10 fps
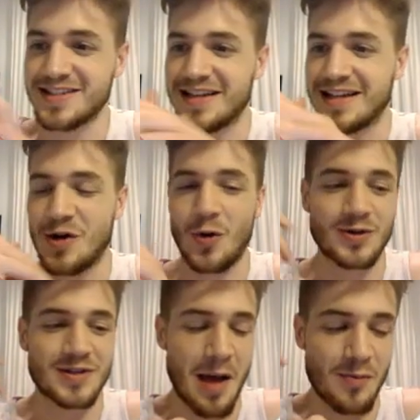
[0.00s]
its
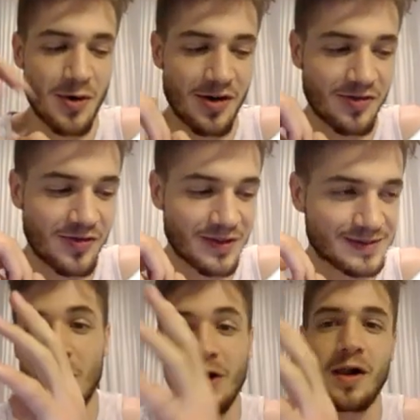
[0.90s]
own type of
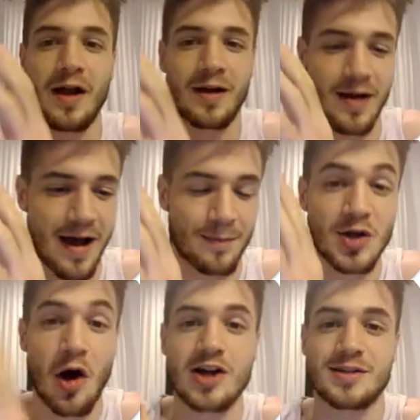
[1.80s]
real
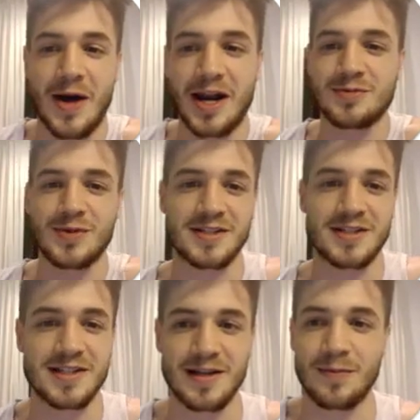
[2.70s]
task management
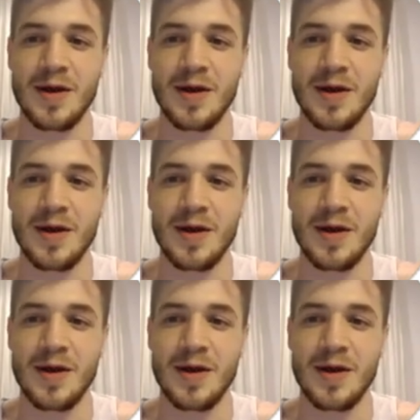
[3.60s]
system,